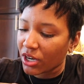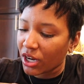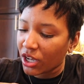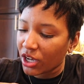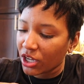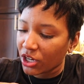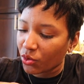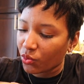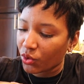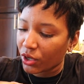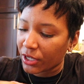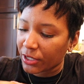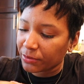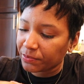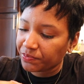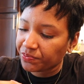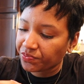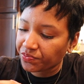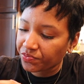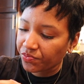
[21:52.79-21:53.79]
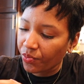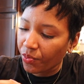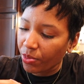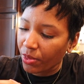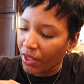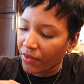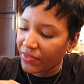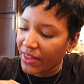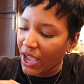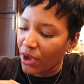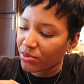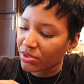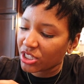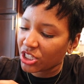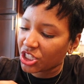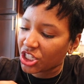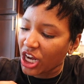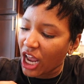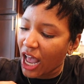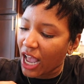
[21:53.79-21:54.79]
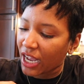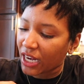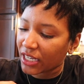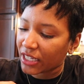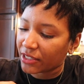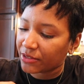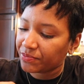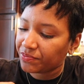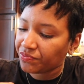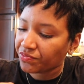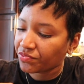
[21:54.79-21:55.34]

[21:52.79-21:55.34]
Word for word: the other one. That was the chocolate.